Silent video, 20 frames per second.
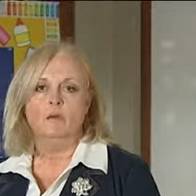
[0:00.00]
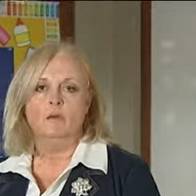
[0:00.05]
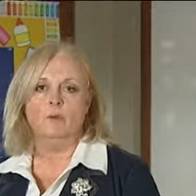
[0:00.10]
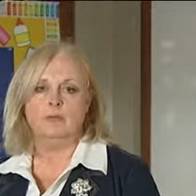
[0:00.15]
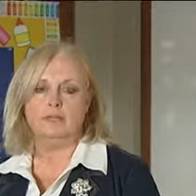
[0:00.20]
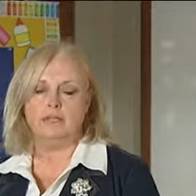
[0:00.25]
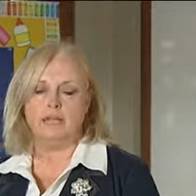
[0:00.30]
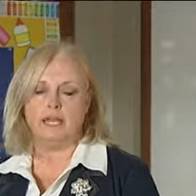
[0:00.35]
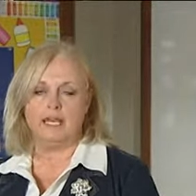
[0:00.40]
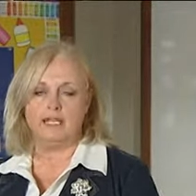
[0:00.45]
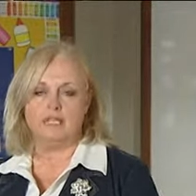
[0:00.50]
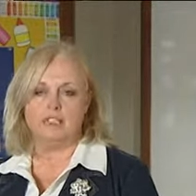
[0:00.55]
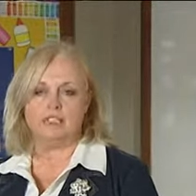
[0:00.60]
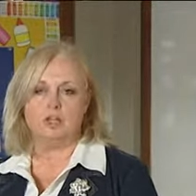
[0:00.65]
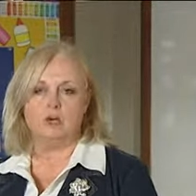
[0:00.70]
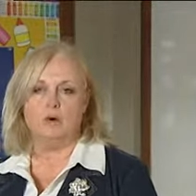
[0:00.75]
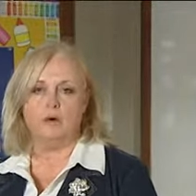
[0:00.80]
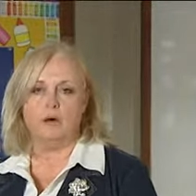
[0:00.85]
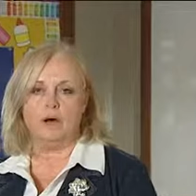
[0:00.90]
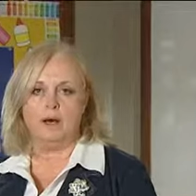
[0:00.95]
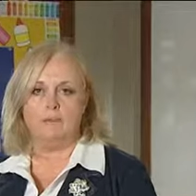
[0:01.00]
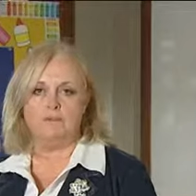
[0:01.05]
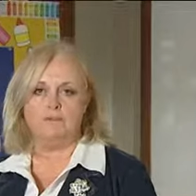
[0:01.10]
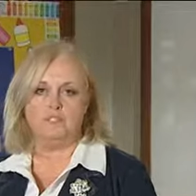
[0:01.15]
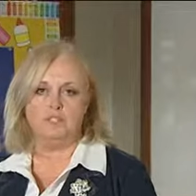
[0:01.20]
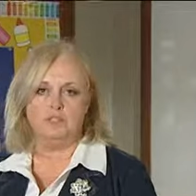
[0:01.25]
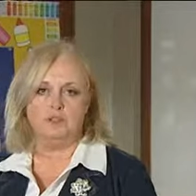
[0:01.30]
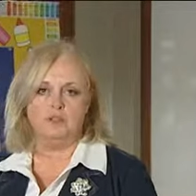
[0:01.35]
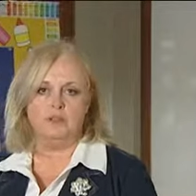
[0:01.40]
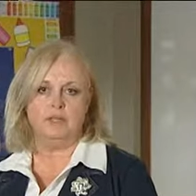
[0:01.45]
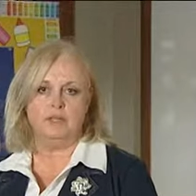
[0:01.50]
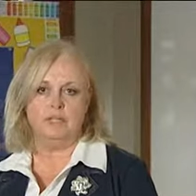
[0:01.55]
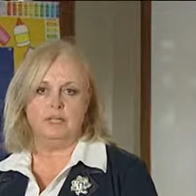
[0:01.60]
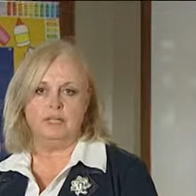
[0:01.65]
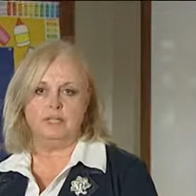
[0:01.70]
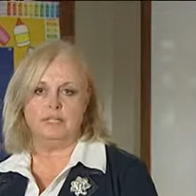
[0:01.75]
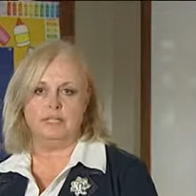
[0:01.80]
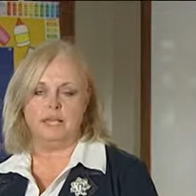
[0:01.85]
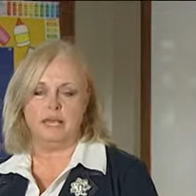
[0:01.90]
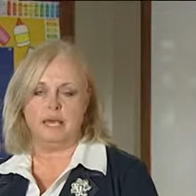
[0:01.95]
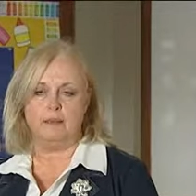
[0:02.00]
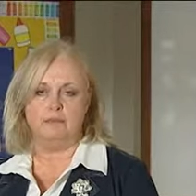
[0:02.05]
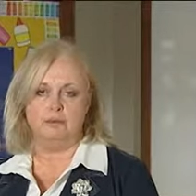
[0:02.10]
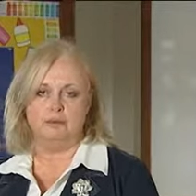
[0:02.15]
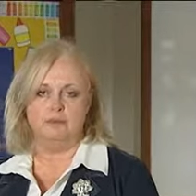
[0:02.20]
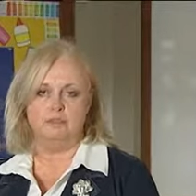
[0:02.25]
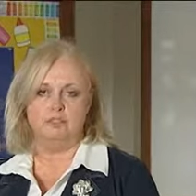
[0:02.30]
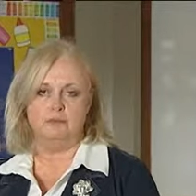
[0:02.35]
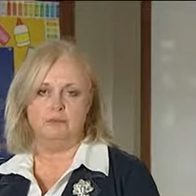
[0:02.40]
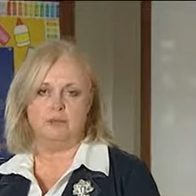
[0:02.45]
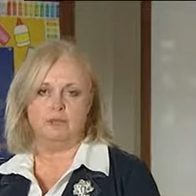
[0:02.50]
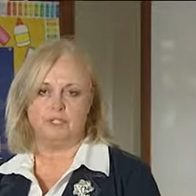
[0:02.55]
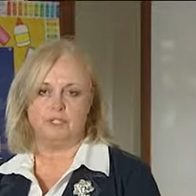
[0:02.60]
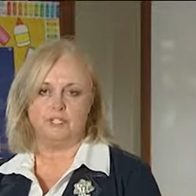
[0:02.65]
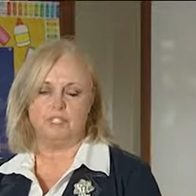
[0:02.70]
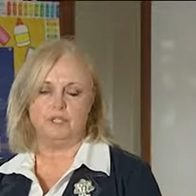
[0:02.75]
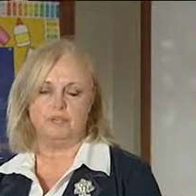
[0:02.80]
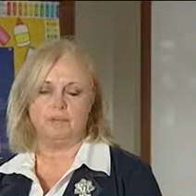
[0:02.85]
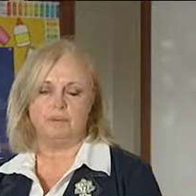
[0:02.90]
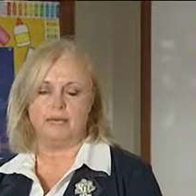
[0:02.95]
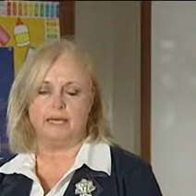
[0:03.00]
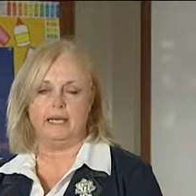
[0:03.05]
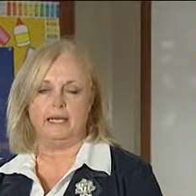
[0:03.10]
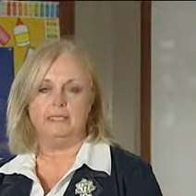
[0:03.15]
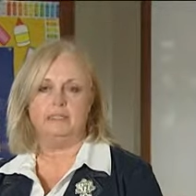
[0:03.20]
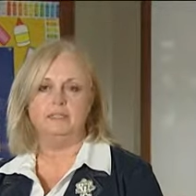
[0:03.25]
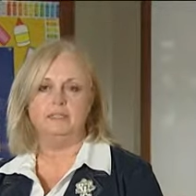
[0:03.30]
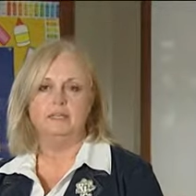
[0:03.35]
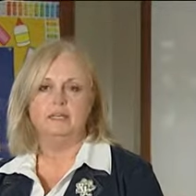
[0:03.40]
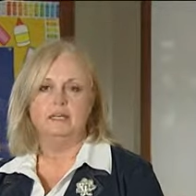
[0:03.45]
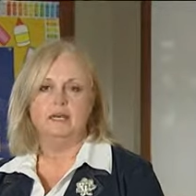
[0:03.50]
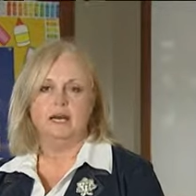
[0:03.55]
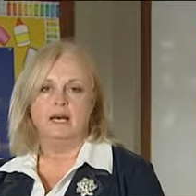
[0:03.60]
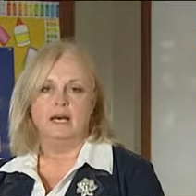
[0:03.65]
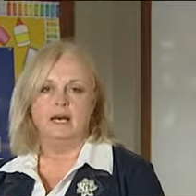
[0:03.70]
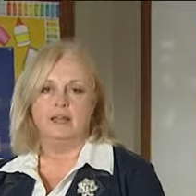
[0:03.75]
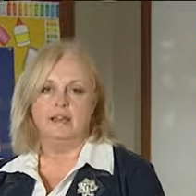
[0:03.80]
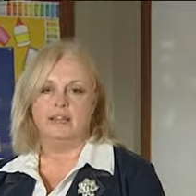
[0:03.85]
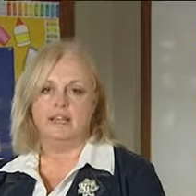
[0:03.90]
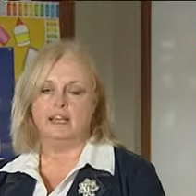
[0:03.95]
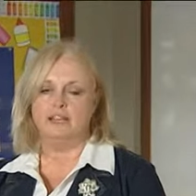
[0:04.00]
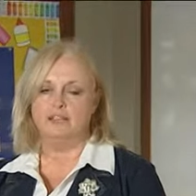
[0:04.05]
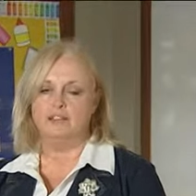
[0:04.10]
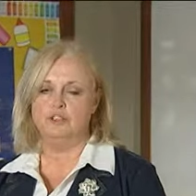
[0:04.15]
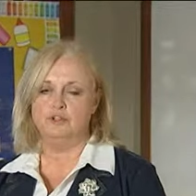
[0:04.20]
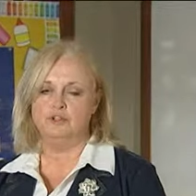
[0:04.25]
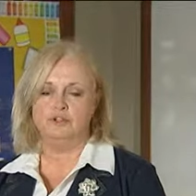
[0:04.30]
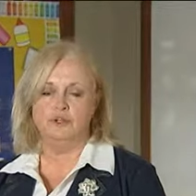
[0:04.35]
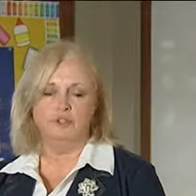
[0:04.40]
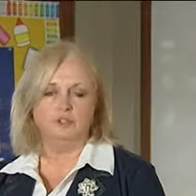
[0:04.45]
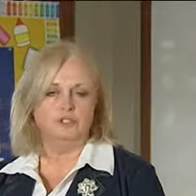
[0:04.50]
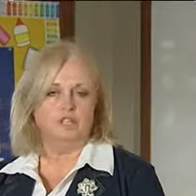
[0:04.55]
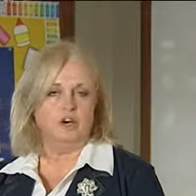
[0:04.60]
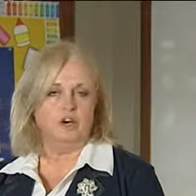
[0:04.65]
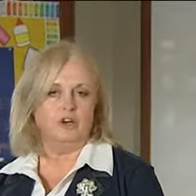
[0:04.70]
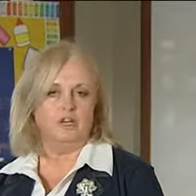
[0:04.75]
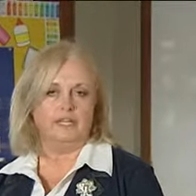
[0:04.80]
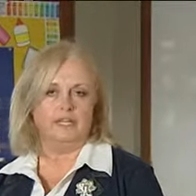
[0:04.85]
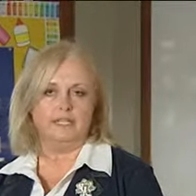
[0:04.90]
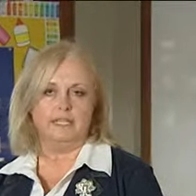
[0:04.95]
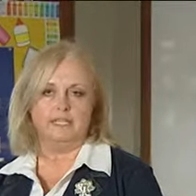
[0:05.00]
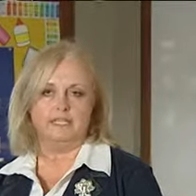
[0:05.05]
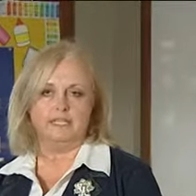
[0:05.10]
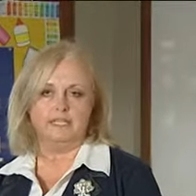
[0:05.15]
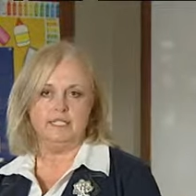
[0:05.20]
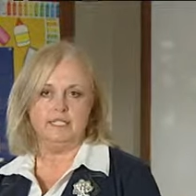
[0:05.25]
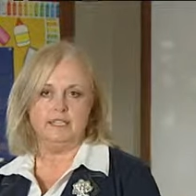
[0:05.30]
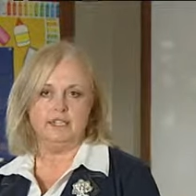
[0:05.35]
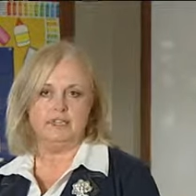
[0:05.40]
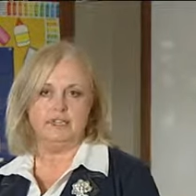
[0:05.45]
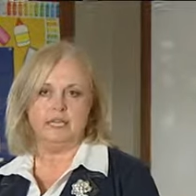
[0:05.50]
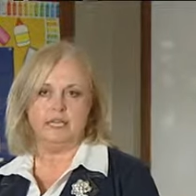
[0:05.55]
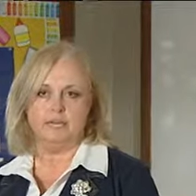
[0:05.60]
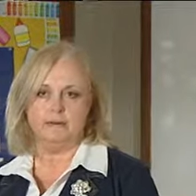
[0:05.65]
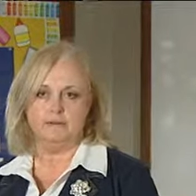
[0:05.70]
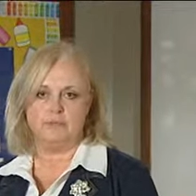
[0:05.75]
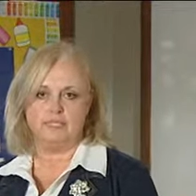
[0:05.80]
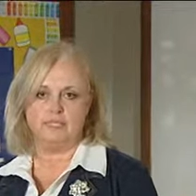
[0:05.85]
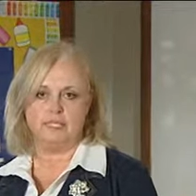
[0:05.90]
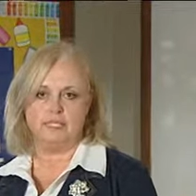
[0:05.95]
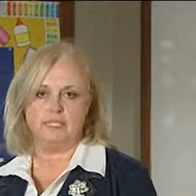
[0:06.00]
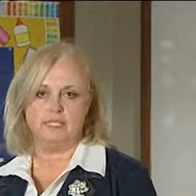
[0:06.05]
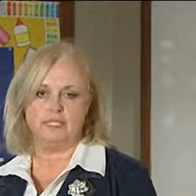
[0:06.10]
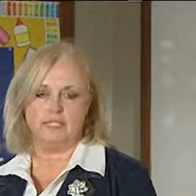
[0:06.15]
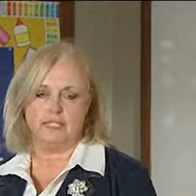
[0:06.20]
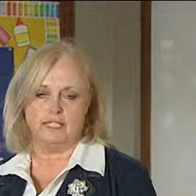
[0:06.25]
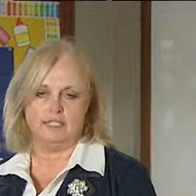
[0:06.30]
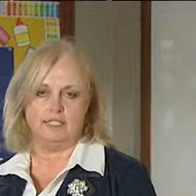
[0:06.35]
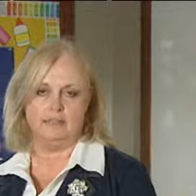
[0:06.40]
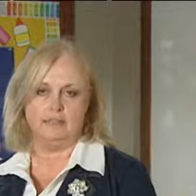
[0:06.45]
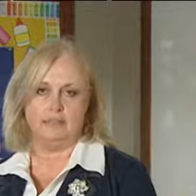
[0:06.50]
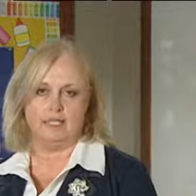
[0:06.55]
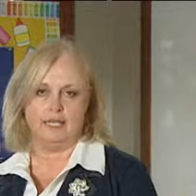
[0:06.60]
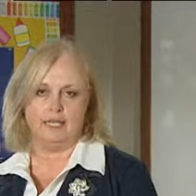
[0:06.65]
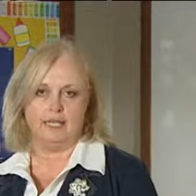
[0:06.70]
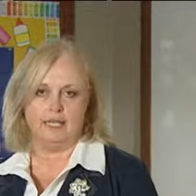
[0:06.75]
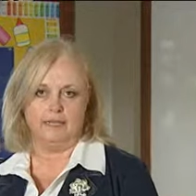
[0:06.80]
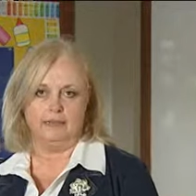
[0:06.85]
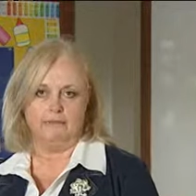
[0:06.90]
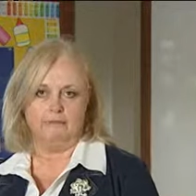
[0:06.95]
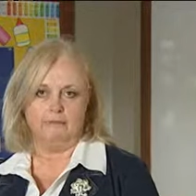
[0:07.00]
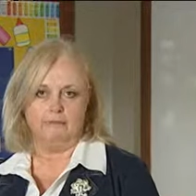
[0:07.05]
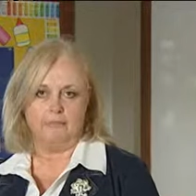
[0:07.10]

When the kids go up to the table to participate, they can do no talking until the MC says begin.